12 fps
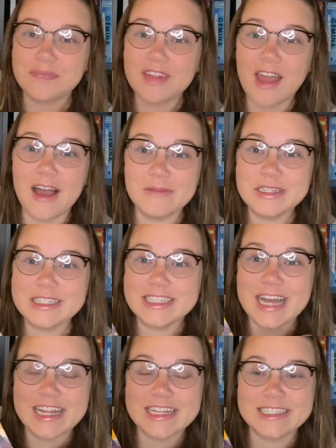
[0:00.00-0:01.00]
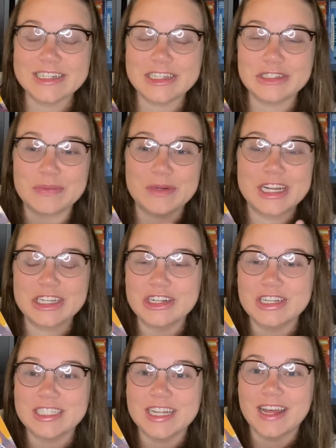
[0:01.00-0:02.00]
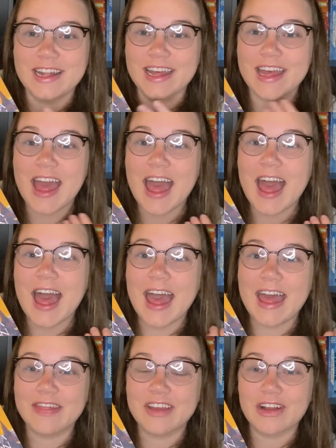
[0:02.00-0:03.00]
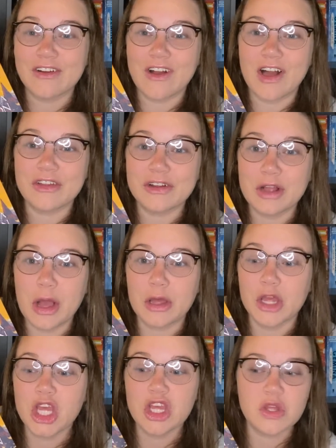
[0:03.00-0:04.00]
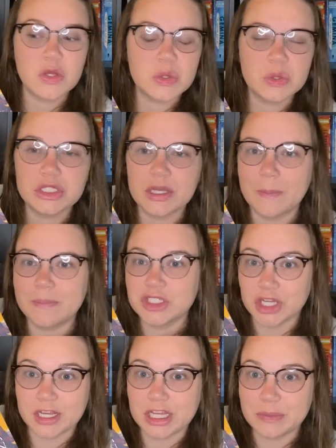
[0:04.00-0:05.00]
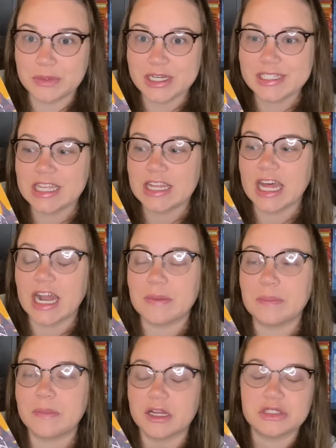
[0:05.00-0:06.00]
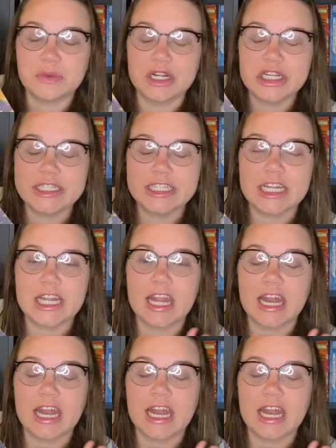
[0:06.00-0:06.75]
I'm just not necessarily super interested in it, and there are other huge chunky books that I'm much more interested in that I